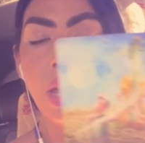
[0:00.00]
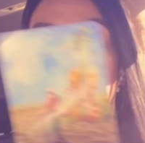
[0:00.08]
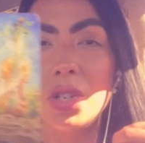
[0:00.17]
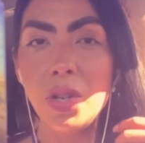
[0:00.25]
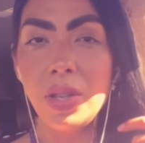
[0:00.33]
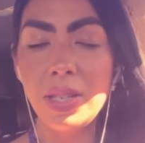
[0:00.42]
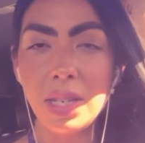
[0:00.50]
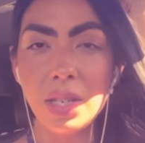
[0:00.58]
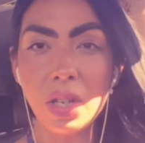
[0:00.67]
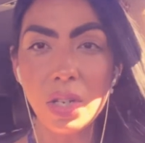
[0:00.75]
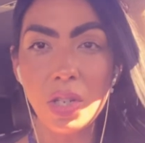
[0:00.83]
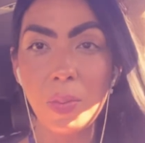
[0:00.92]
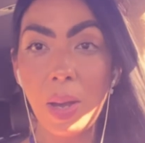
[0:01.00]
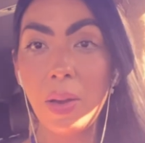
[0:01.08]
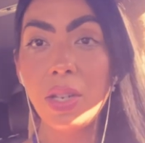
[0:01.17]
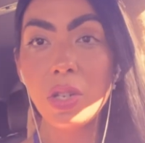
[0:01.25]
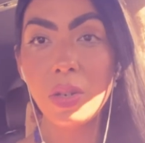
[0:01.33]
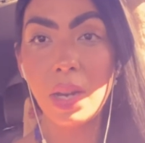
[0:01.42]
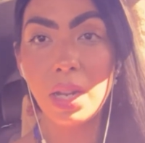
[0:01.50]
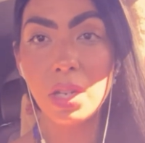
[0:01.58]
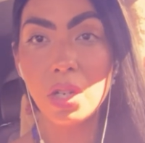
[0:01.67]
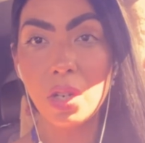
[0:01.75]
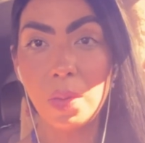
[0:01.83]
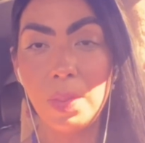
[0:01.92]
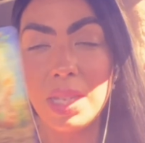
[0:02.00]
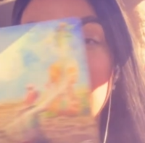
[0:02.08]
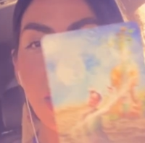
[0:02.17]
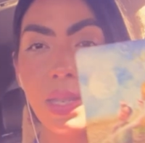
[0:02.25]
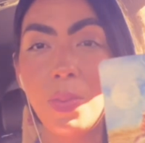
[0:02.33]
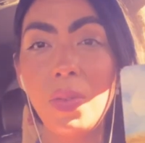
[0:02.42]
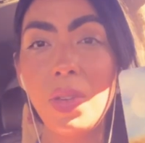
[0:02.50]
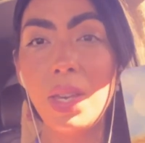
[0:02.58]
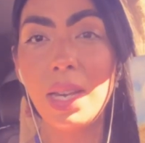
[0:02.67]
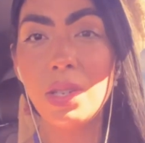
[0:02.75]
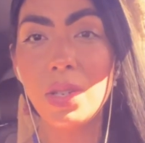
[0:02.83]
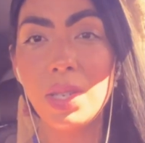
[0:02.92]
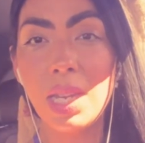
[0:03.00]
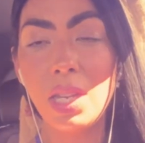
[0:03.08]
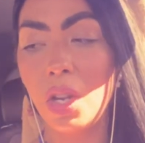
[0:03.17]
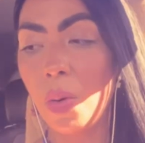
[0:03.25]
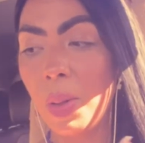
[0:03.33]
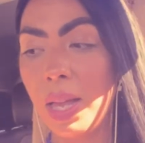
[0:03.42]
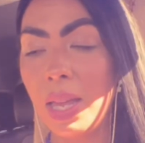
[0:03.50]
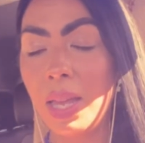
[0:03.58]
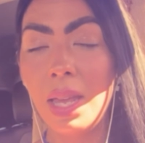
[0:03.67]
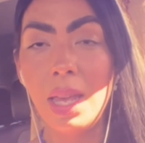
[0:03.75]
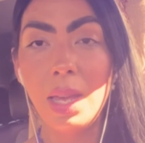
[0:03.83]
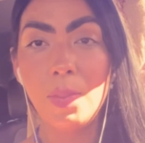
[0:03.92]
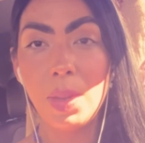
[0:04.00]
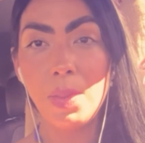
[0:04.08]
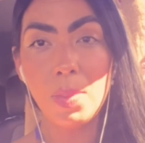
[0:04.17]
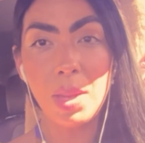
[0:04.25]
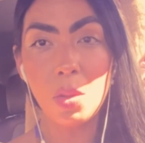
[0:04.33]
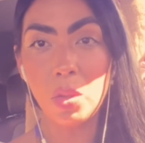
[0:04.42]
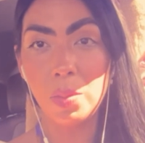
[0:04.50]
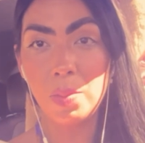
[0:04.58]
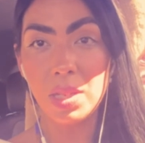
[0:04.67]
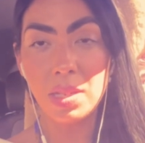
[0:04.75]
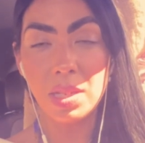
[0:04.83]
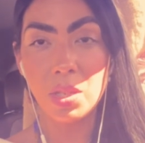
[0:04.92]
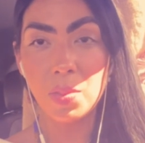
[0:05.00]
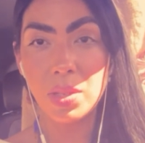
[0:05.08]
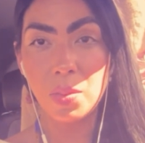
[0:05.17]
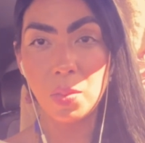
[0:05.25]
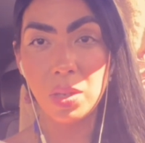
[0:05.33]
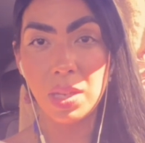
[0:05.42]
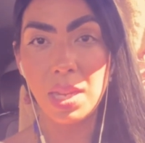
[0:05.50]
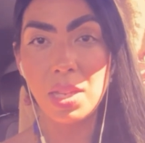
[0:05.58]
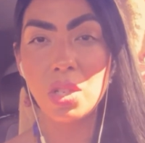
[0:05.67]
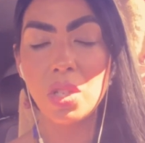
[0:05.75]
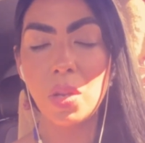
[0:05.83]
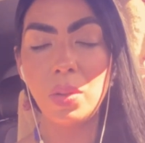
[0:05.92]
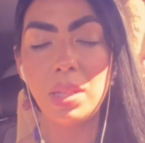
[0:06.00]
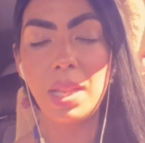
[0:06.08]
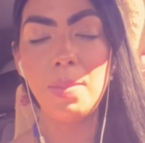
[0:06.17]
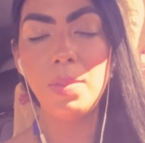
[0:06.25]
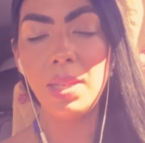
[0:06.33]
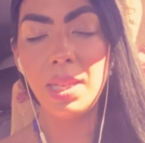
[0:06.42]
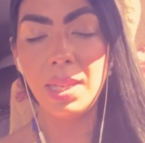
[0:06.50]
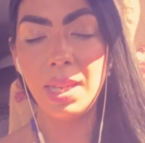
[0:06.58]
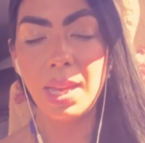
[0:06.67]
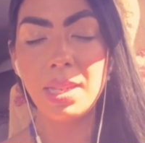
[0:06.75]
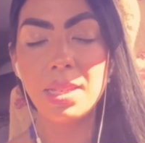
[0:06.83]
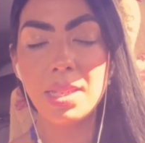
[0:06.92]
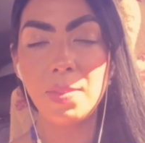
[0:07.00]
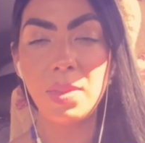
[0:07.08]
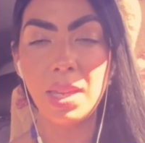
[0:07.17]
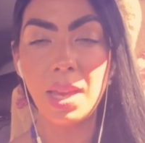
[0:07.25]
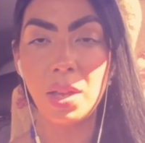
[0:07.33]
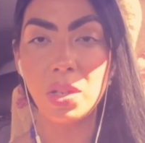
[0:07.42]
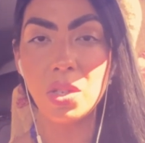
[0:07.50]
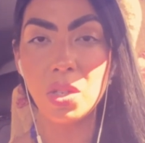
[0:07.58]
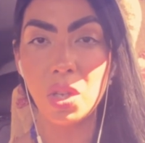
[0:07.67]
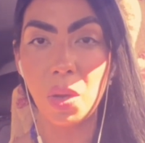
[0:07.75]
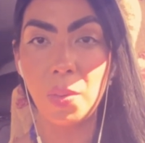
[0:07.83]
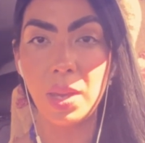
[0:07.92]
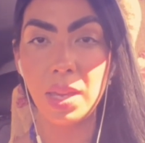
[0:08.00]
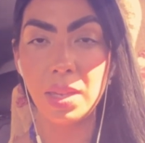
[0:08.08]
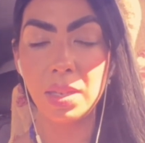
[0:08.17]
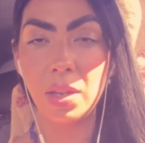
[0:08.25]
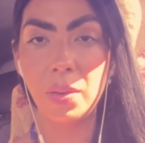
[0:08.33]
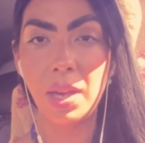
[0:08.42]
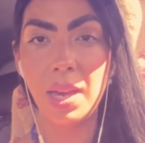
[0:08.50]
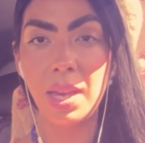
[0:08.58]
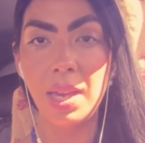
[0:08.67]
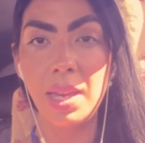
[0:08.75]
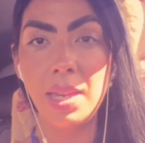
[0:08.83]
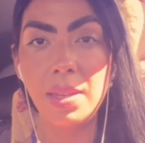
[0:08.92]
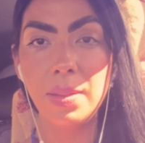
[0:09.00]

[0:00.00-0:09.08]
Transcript: So this is also about international business. Some of you guys are saying, you know what? Maybe my old business wasn't working, so let me get something else going. Okay?